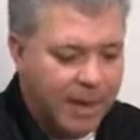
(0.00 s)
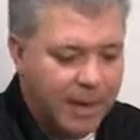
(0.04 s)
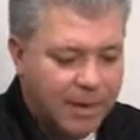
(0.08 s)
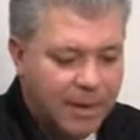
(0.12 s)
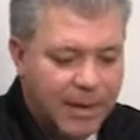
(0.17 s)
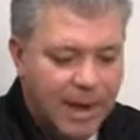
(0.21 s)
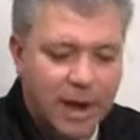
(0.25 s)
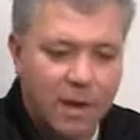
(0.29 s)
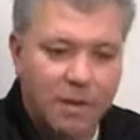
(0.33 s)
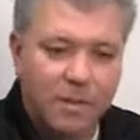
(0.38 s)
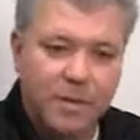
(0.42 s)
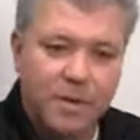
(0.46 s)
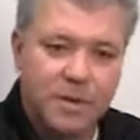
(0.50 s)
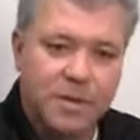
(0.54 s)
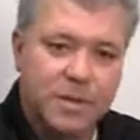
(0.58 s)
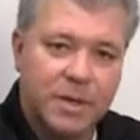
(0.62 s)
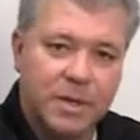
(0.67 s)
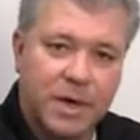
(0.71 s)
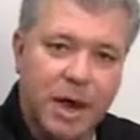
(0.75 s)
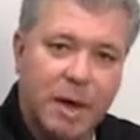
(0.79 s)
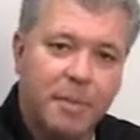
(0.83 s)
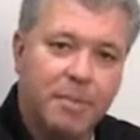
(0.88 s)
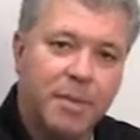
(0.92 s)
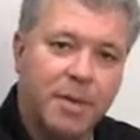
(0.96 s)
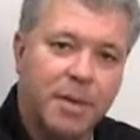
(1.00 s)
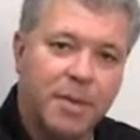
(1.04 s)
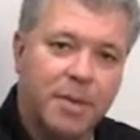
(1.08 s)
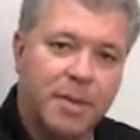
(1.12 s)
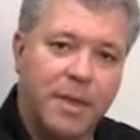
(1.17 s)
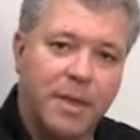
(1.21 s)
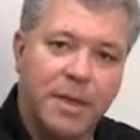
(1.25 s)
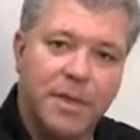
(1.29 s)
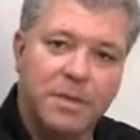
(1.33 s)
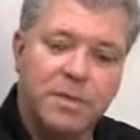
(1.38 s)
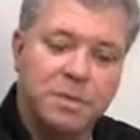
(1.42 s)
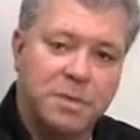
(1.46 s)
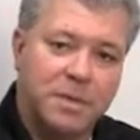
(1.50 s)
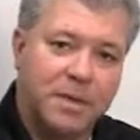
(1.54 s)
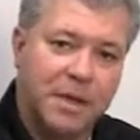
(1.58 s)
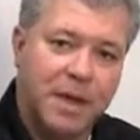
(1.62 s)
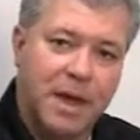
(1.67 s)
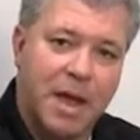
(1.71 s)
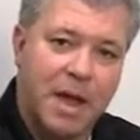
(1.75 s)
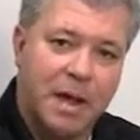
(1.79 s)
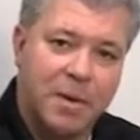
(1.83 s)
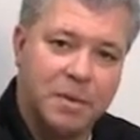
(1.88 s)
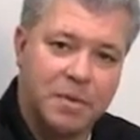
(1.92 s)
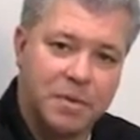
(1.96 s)
Now, there's a couple of things with the
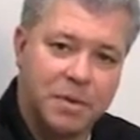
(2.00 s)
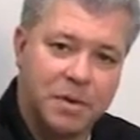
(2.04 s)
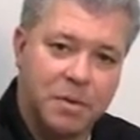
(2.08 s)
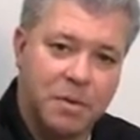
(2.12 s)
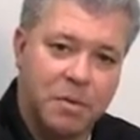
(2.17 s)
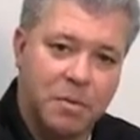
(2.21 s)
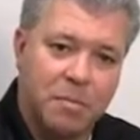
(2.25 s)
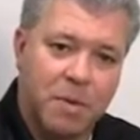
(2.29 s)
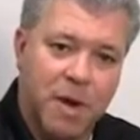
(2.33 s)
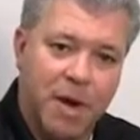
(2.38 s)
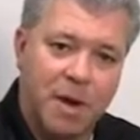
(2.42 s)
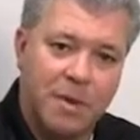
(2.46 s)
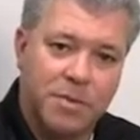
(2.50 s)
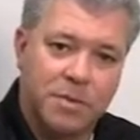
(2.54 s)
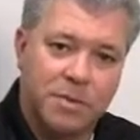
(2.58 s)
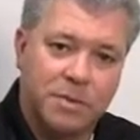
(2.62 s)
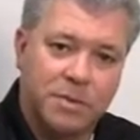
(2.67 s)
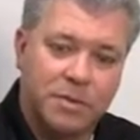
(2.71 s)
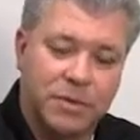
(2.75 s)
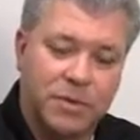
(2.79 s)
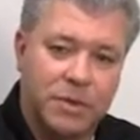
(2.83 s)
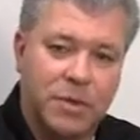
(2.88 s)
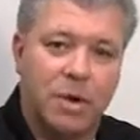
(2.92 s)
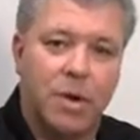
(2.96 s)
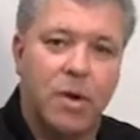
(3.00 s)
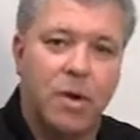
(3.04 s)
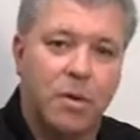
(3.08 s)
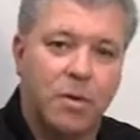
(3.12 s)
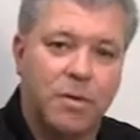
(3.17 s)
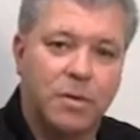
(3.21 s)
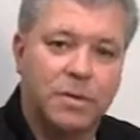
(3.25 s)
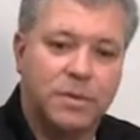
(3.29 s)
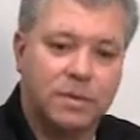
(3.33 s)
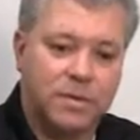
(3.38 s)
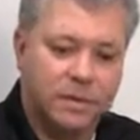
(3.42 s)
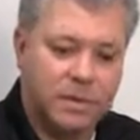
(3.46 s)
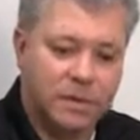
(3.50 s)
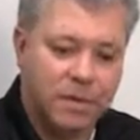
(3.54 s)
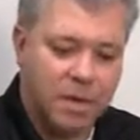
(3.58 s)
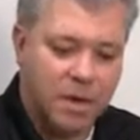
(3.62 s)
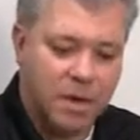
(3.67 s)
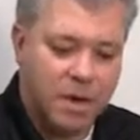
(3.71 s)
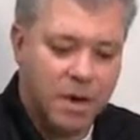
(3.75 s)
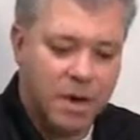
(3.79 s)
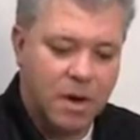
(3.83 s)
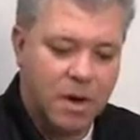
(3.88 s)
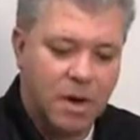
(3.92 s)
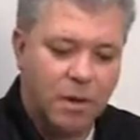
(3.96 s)
Auto Zero module to note.
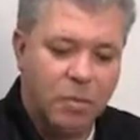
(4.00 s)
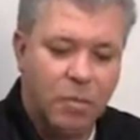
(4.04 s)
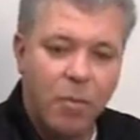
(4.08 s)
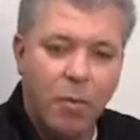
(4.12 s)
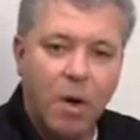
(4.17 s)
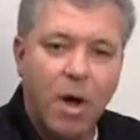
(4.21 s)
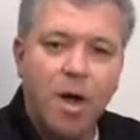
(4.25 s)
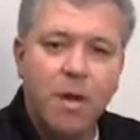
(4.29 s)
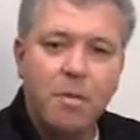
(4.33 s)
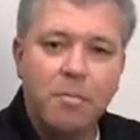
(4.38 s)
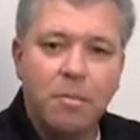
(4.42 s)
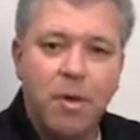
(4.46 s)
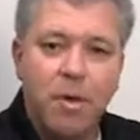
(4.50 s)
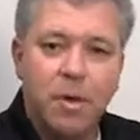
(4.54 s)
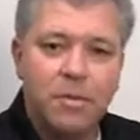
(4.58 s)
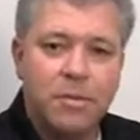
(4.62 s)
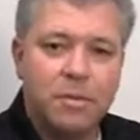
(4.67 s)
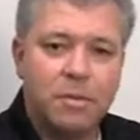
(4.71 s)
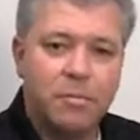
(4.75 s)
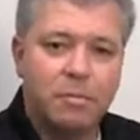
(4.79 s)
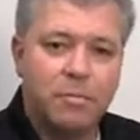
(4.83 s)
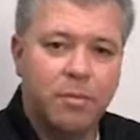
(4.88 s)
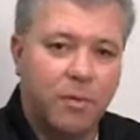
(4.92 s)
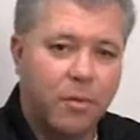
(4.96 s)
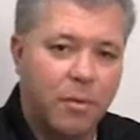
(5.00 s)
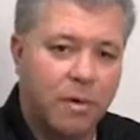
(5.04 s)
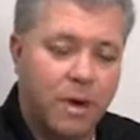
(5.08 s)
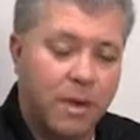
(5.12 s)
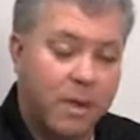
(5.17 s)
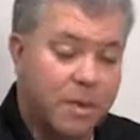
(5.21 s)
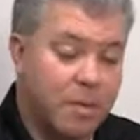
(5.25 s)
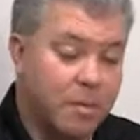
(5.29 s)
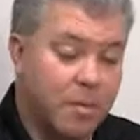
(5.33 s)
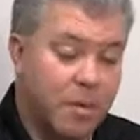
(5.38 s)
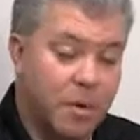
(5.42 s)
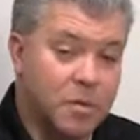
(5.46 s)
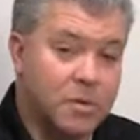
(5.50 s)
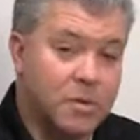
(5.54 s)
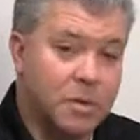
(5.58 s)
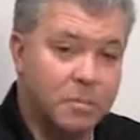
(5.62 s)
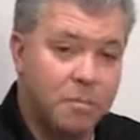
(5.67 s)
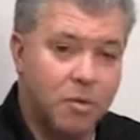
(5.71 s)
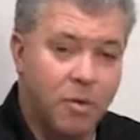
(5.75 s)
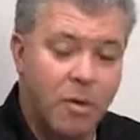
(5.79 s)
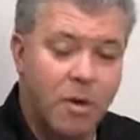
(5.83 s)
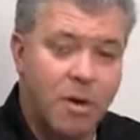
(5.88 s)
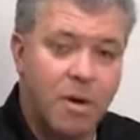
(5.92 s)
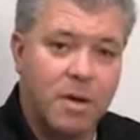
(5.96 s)
One most important, the most
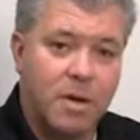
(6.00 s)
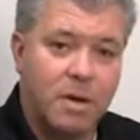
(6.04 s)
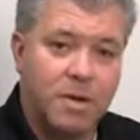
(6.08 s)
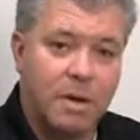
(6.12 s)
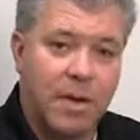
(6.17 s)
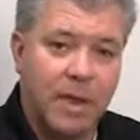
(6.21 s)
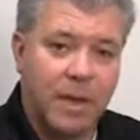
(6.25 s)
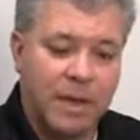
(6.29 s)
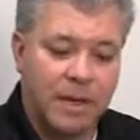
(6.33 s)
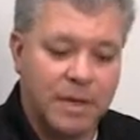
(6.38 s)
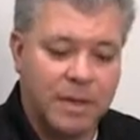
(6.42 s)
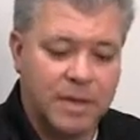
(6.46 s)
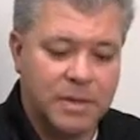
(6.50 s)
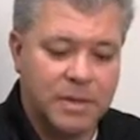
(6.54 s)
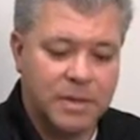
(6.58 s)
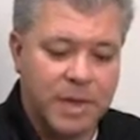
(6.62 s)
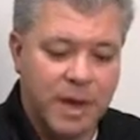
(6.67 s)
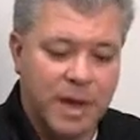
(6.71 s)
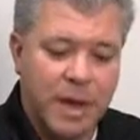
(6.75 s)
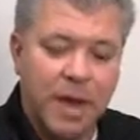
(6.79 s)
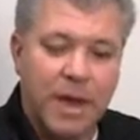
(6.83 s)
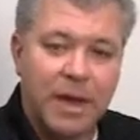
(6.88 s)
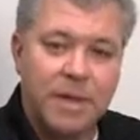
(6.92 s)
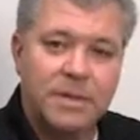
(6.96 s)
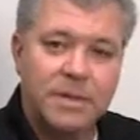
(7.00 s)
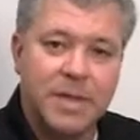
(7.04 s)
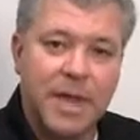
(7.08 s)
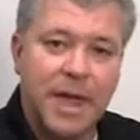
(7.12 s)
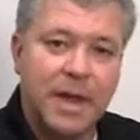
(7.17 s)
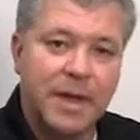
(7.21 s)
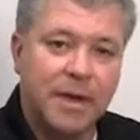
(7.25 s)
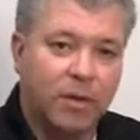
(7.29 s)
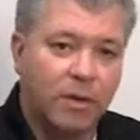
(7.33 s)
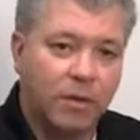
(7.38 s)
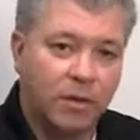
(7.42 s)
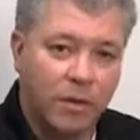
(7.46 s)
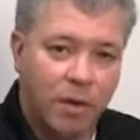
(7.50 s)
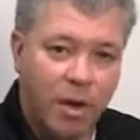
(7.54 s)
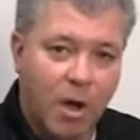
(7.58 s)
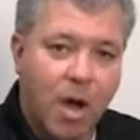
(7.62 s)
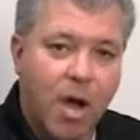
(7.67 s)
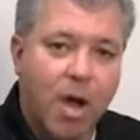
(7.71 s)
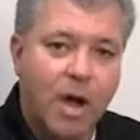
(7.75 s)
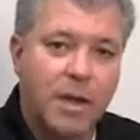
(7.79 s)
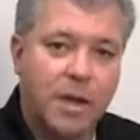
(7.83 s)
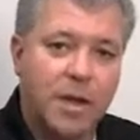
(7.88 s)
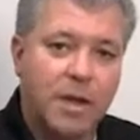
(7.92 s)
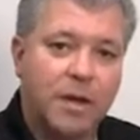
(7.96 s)
important thing is that your
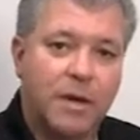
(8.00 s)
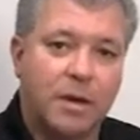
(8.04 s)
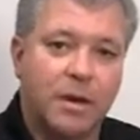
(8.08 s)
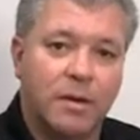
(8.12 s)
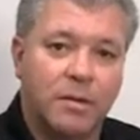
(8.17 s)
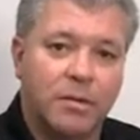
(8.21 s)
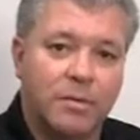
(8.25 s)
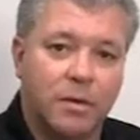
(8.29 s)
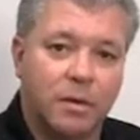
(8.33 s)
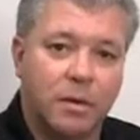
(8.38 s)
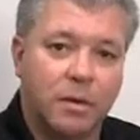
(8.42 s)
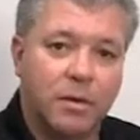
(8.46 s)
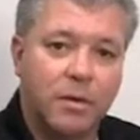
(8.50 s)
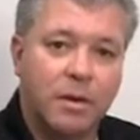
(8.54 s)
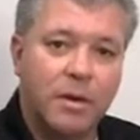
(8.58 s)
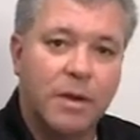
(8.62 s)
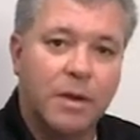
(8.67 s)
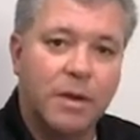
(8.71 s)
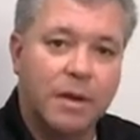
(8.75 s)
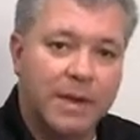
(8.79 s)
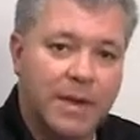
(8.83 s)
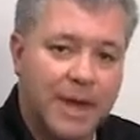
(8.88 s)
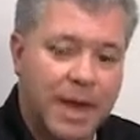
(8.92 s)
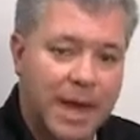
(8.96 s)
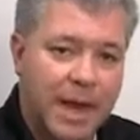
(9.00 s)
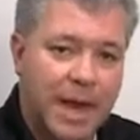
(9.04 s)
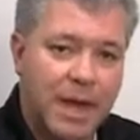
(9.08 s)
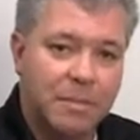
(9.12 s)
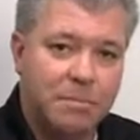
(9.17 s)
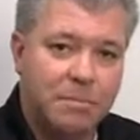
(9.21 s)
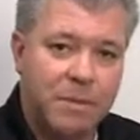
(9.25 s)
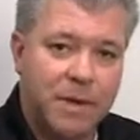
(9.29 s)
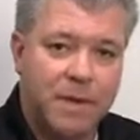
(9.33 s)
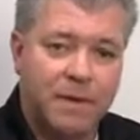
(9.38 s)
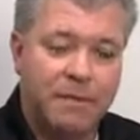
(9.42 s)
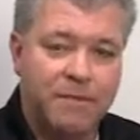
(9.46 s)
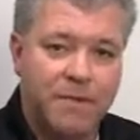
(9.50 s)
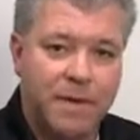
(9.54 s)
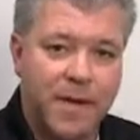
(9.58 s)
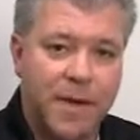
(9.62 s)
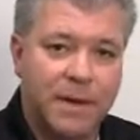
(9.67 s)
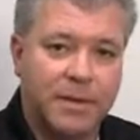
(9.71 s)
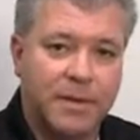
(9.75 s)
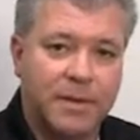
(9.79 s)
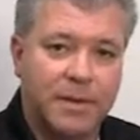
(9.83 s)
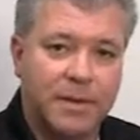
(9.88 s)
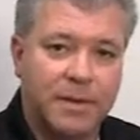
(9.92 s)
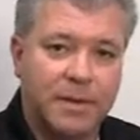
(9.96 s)
logging interval can be
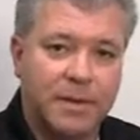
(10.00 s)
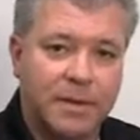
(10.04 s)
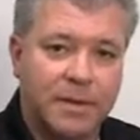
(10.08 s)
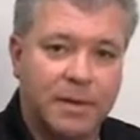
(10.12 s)
affected.